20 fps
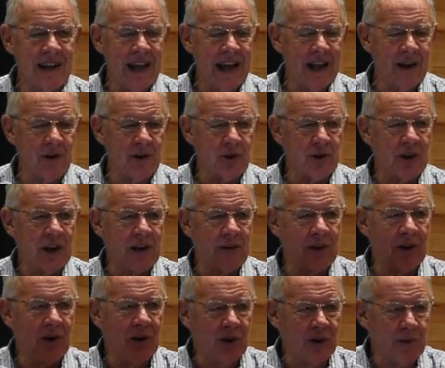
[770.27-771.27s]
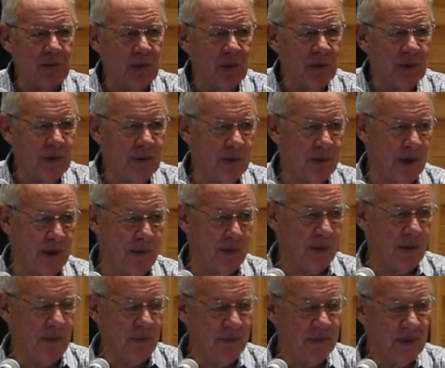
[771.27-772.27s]
in how to share the gospel with
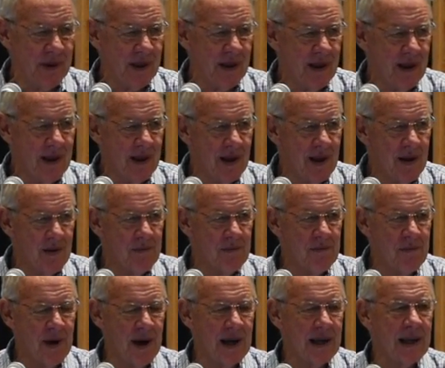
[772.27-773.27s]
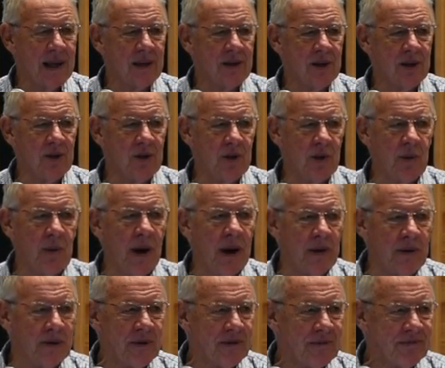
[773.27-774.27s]
people, my guess is you
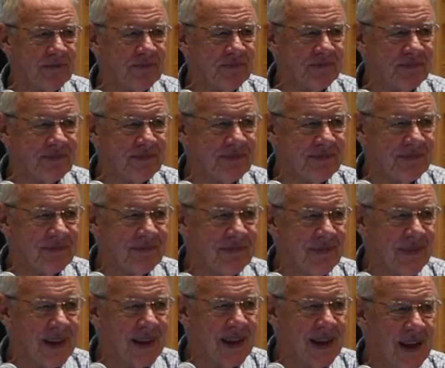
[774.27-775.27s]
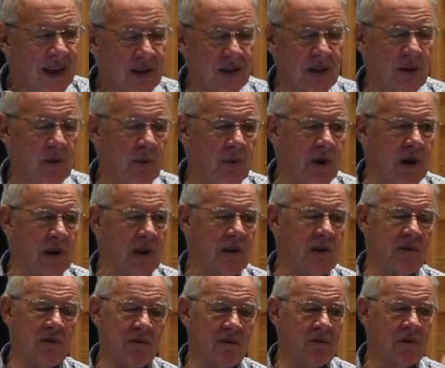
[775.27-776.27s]
won't. You see, we
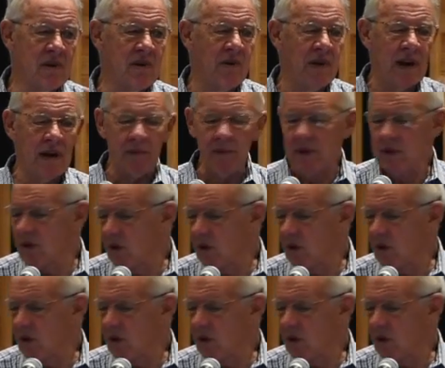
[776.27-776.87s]
developed